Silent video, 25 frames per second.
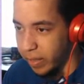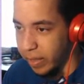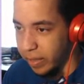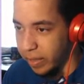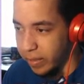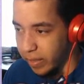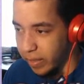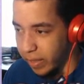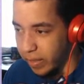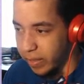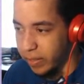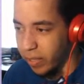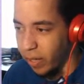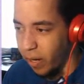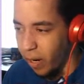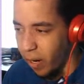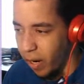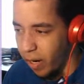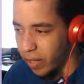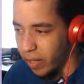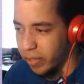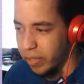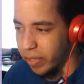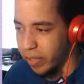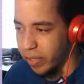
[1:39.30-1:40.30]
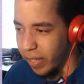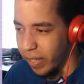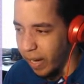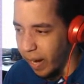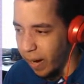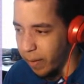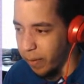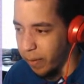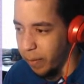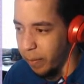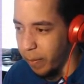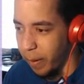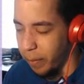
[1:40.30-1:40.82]
It, it's hard to
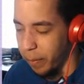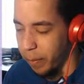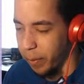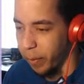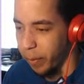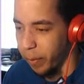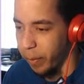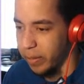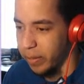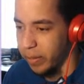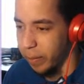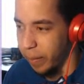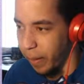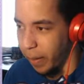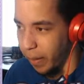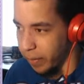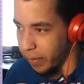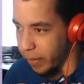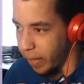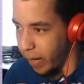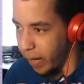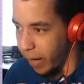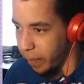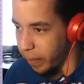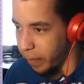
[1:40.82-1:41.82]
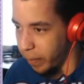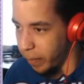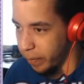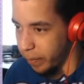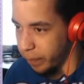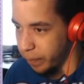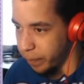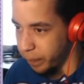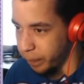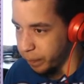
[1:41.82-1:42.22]
not remember what's about to happen.